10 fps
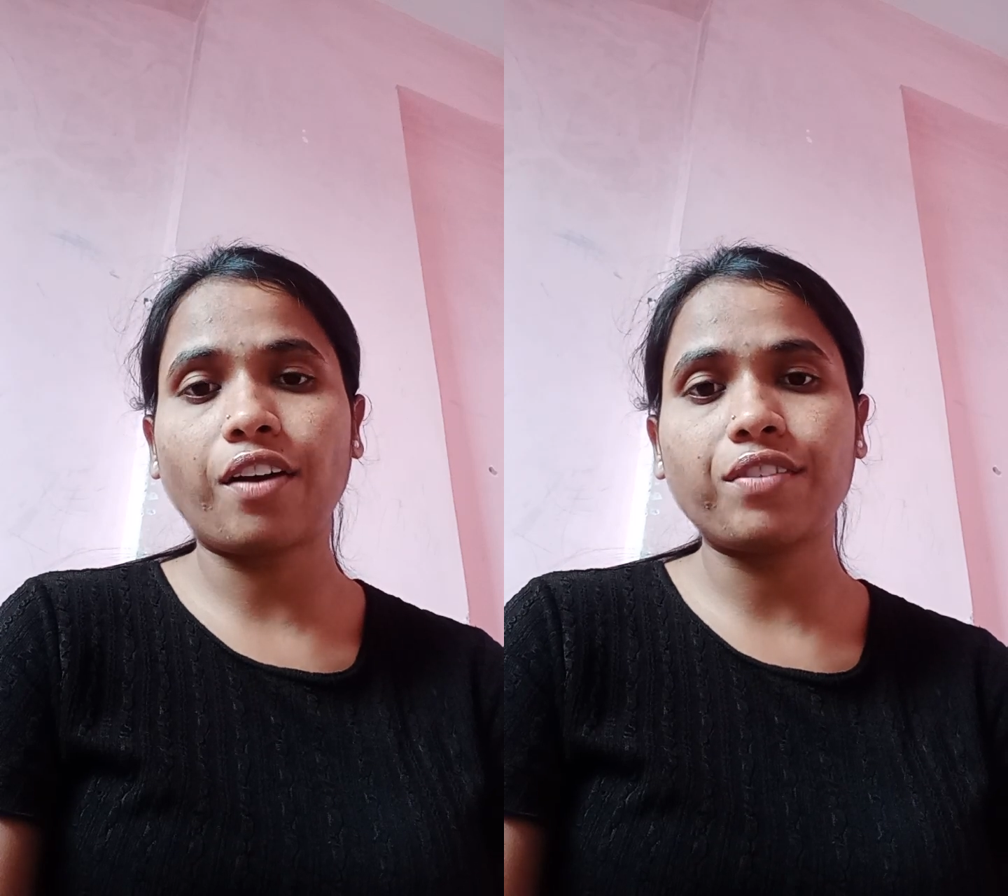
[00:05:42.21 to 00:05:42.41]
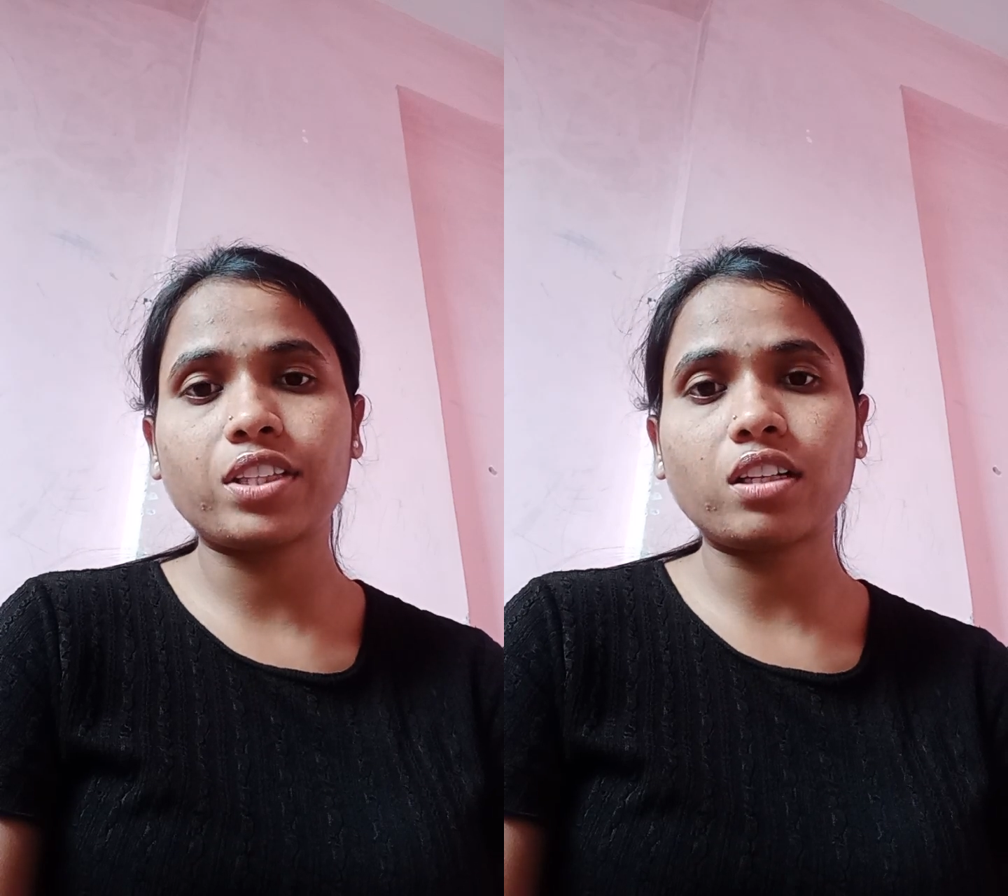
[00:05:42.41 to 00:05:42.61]

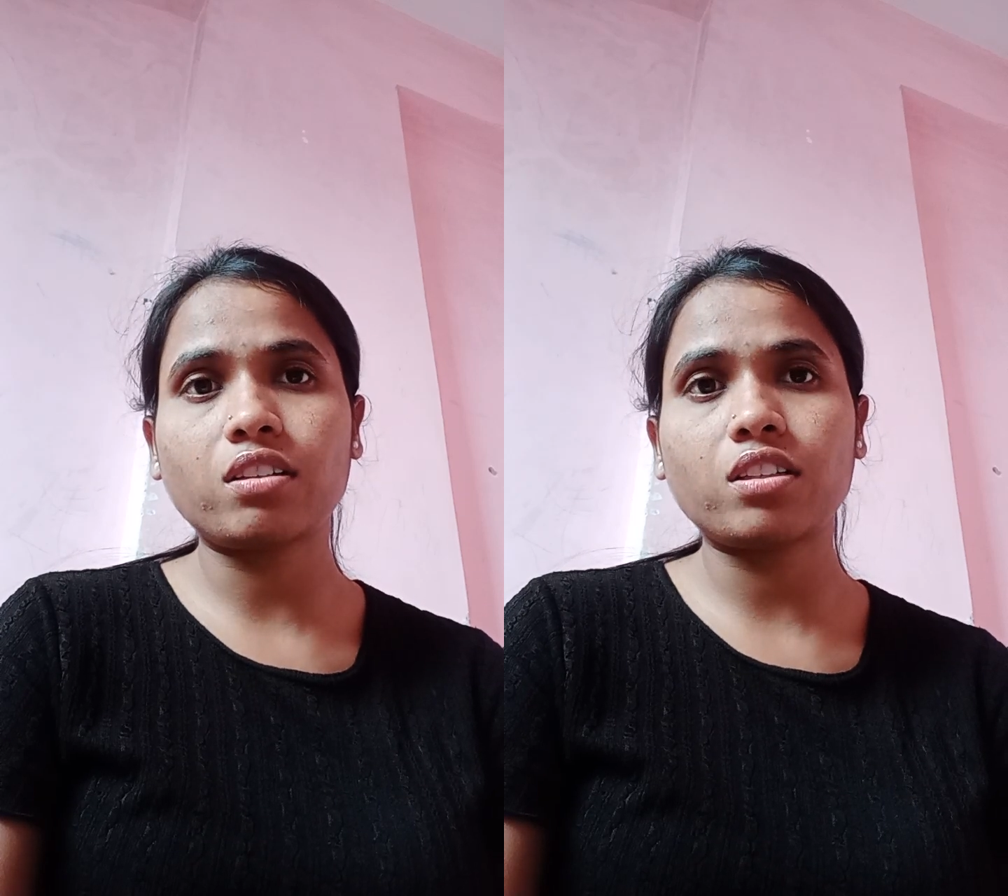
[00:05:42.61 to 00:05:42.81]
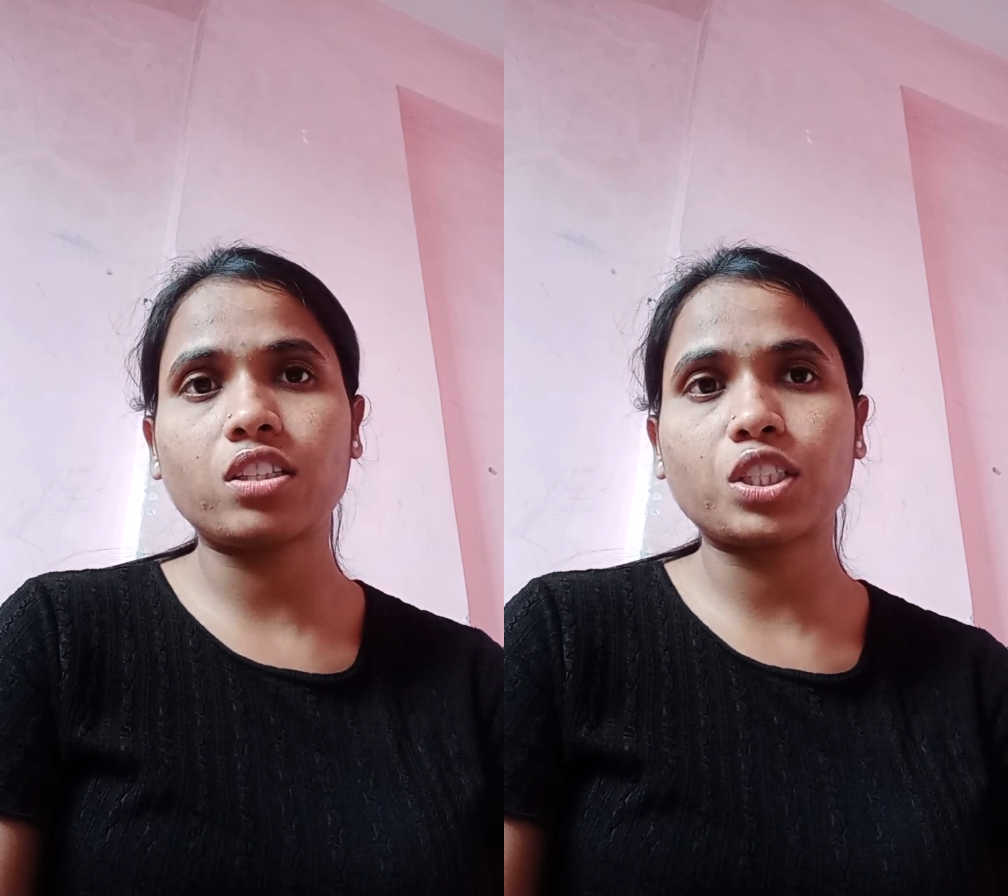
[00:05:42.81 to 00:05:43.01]
with
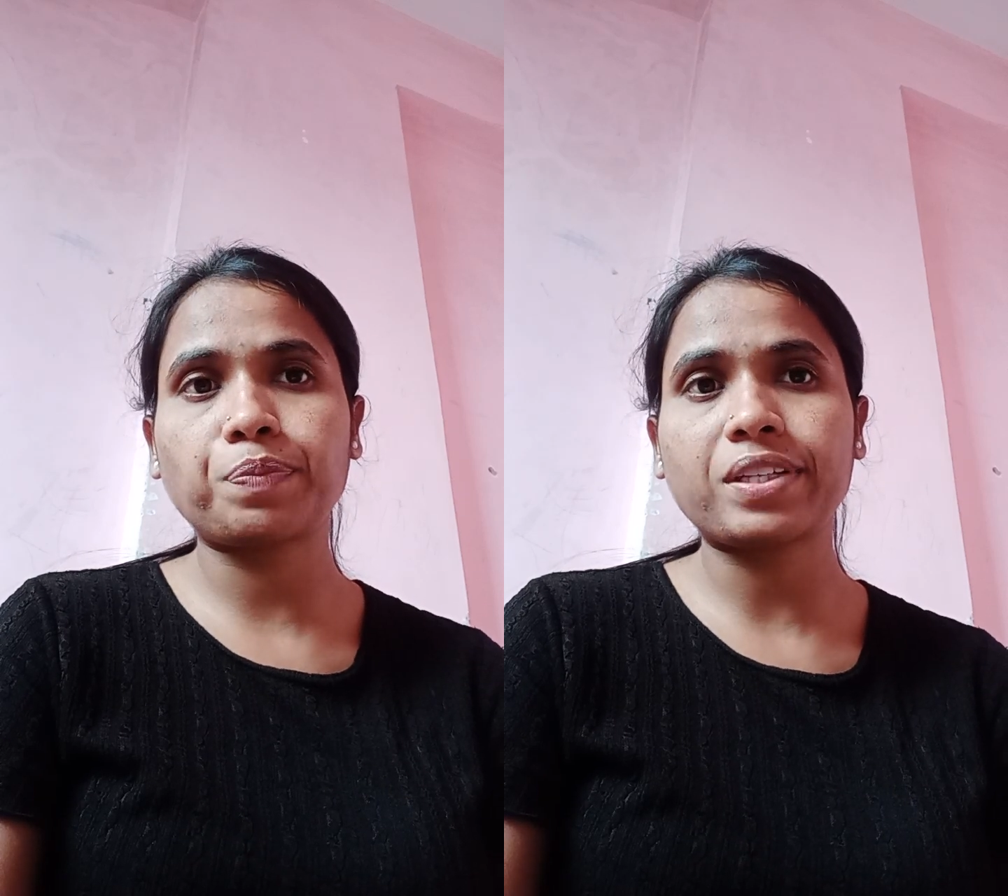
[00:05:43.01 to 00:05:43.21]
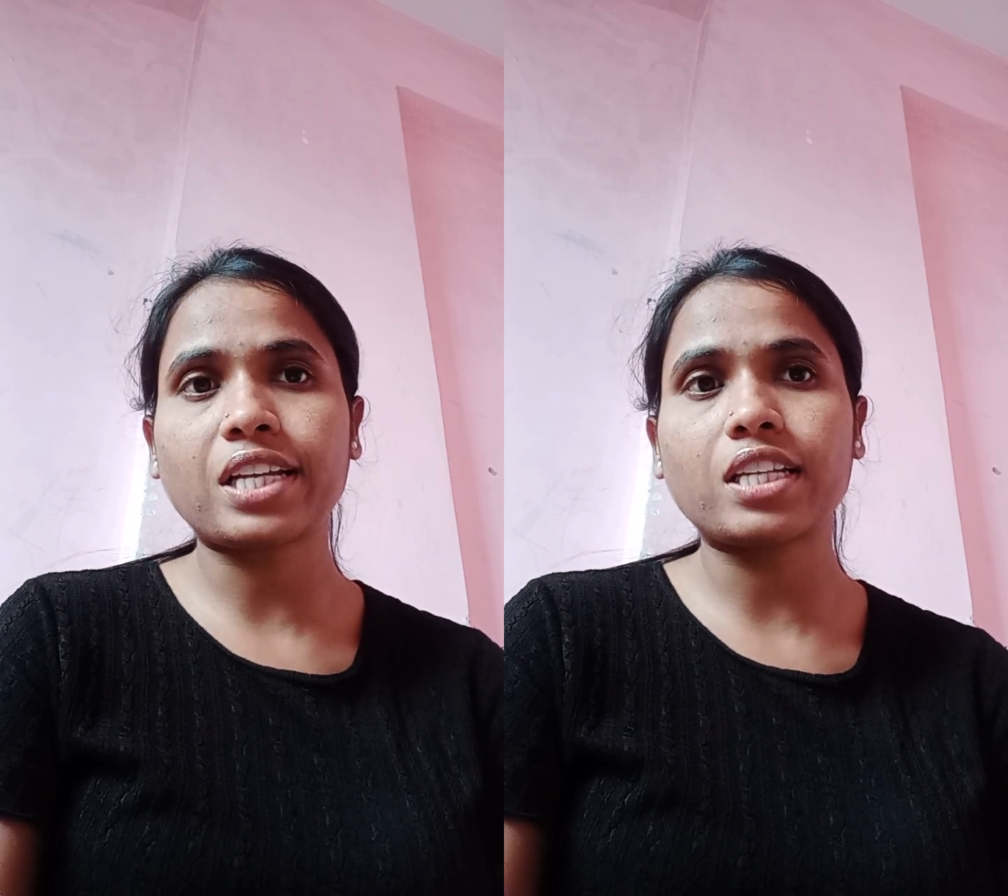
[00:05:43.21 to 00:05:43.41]
a
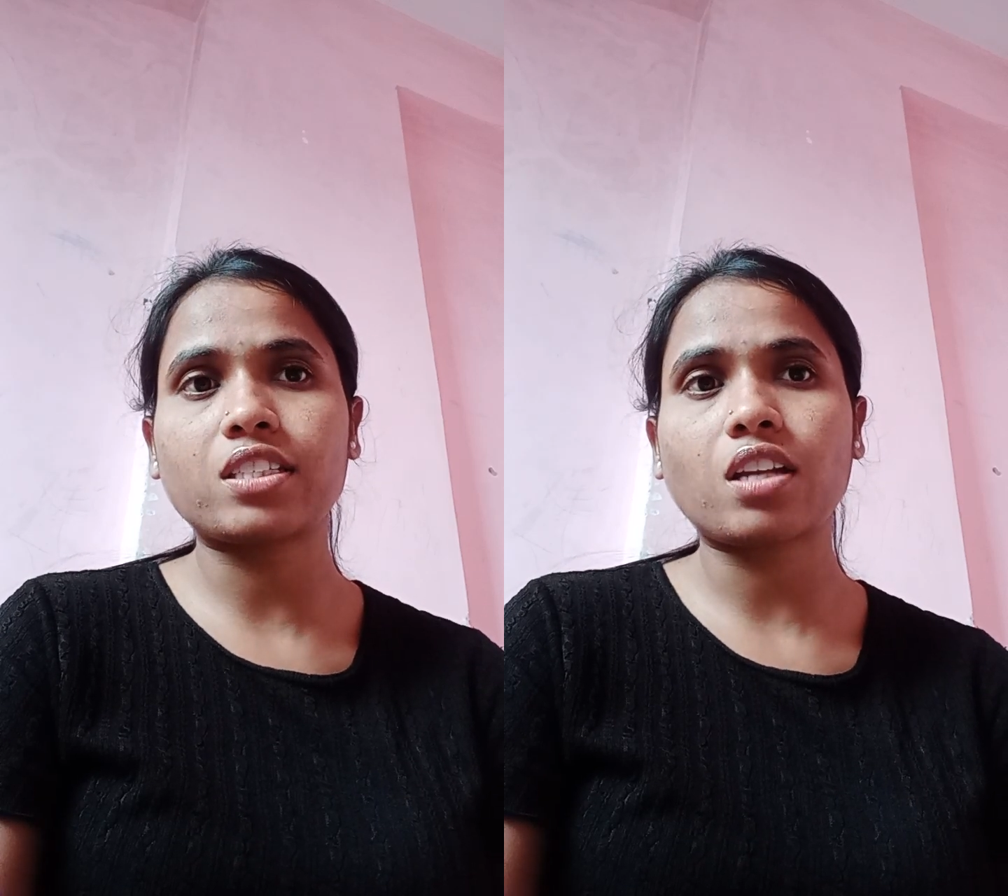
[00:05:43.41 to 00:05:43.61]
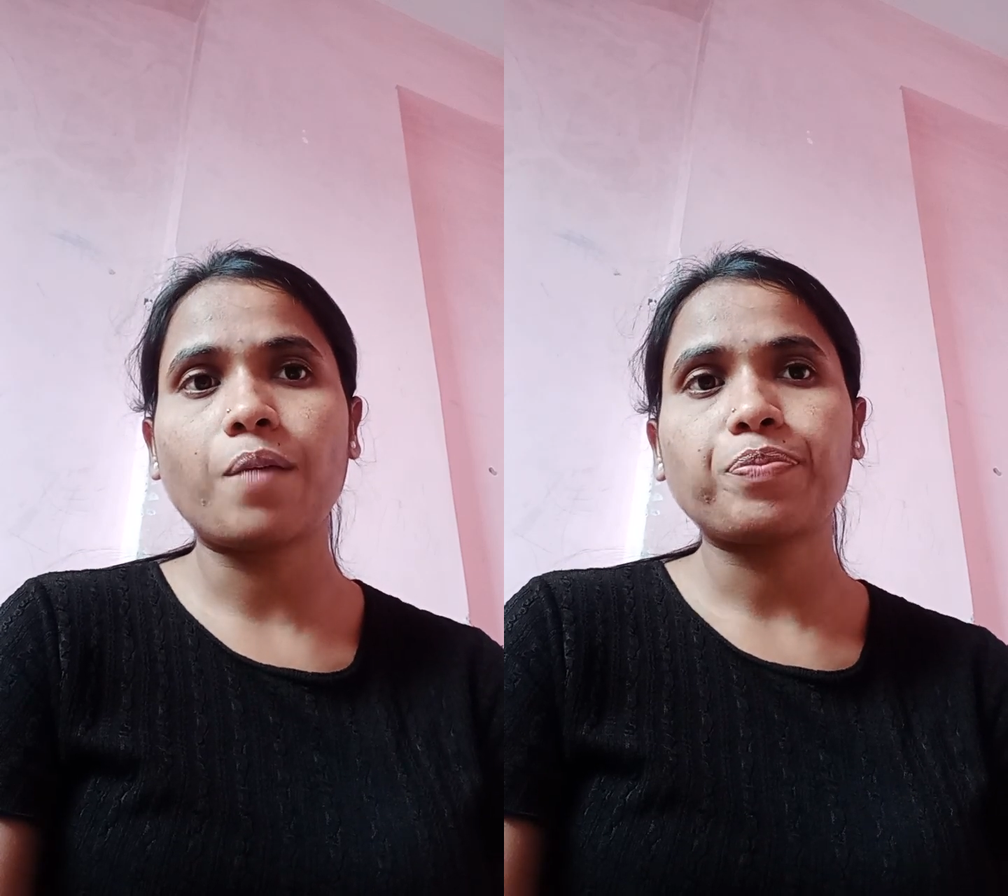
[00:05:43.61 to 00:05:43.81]
specialist